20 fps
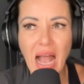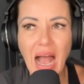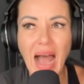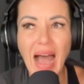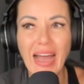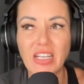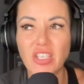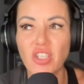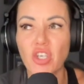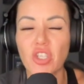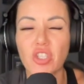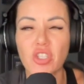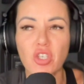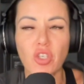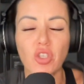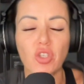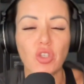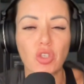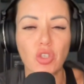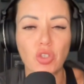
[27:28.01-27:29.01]
I just
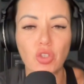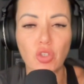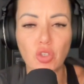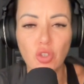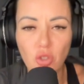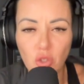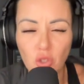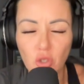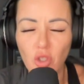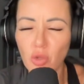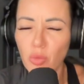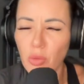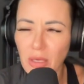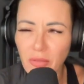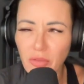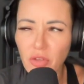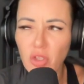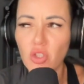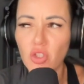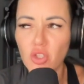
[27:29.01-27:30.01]
knew, you know, whenever
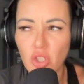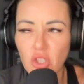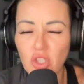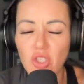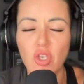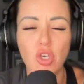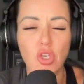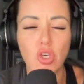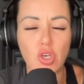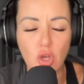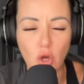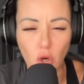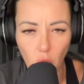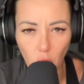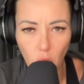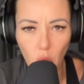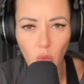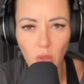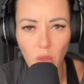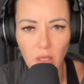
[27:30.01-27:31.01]
you just
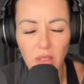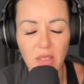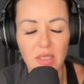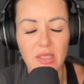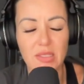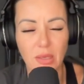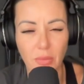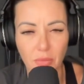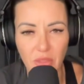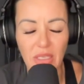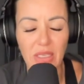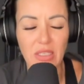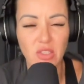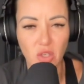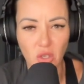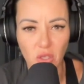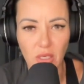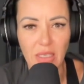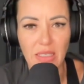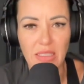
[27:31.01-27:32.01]
know that something is
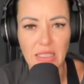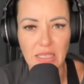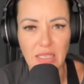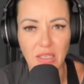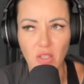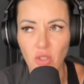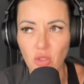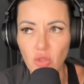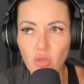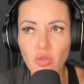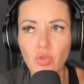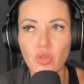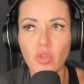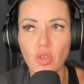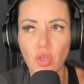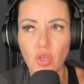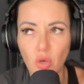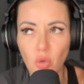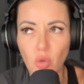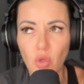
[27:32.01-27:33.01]
a good idea, you
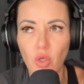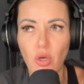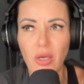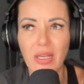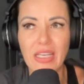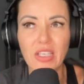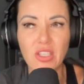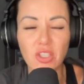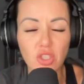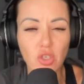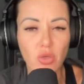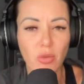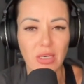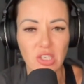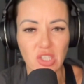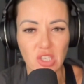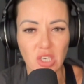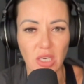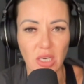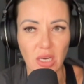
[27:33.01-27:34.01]
know, your
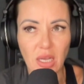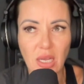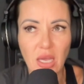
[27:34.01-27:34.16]
intuition,